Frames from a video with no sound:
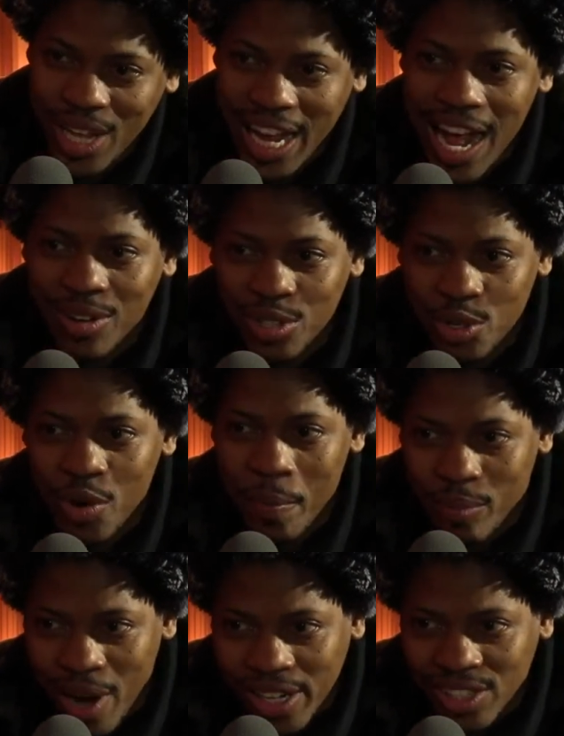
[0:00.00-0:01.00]
Like I'll do
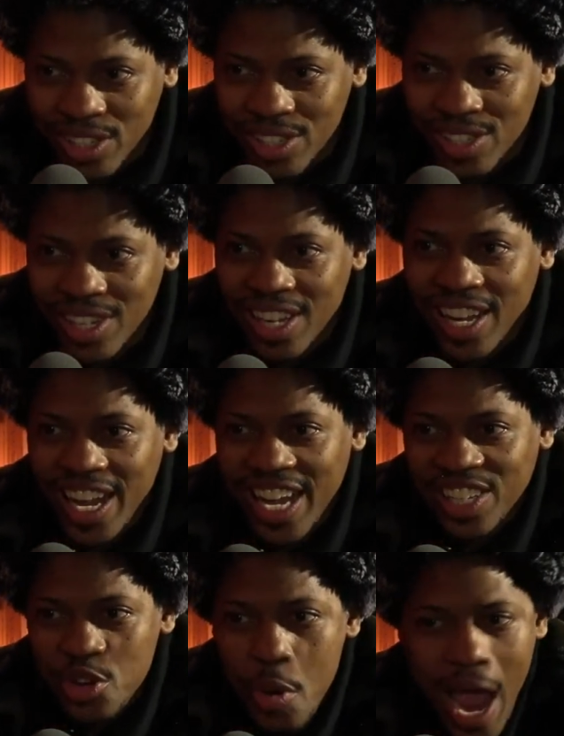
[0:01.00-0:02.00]
impressions,
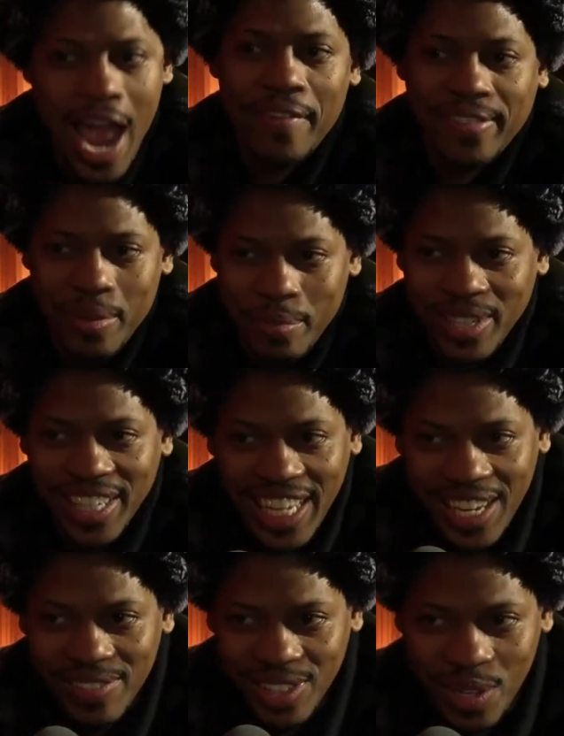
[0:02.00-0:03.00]
and you have to
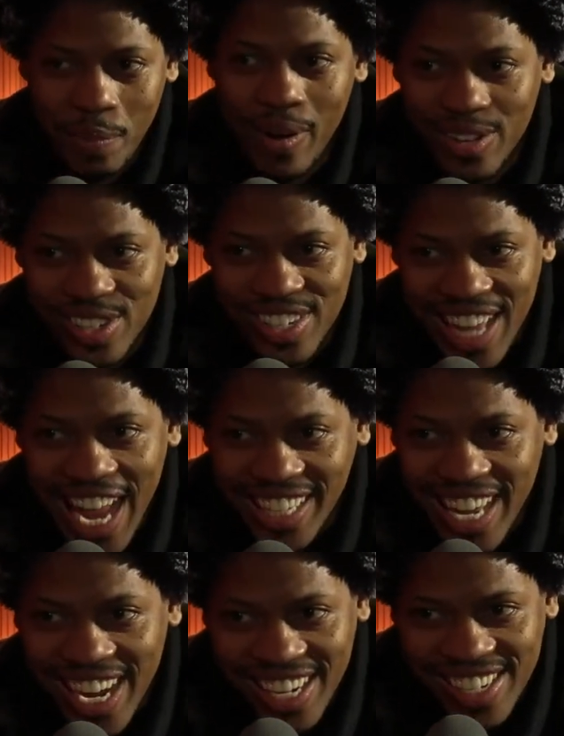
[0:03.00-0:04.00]
believe that the person's
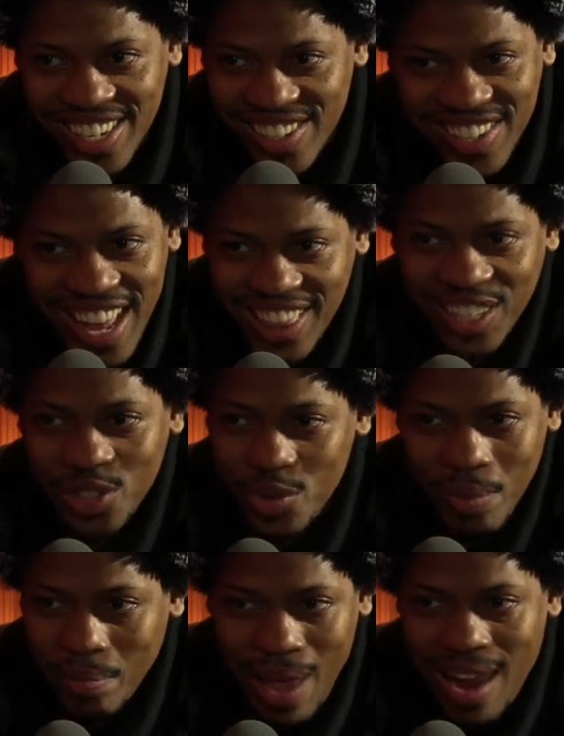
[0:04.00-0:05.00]
like that because there's nothing to
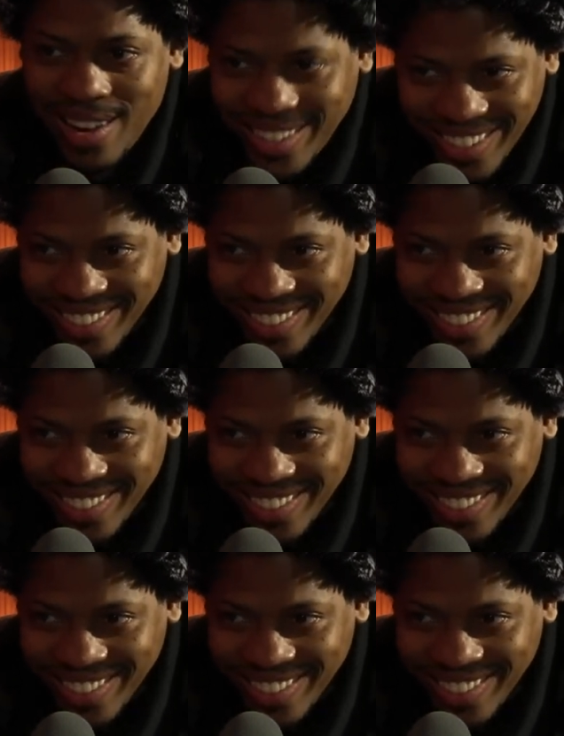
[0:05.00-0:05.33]
compare it to.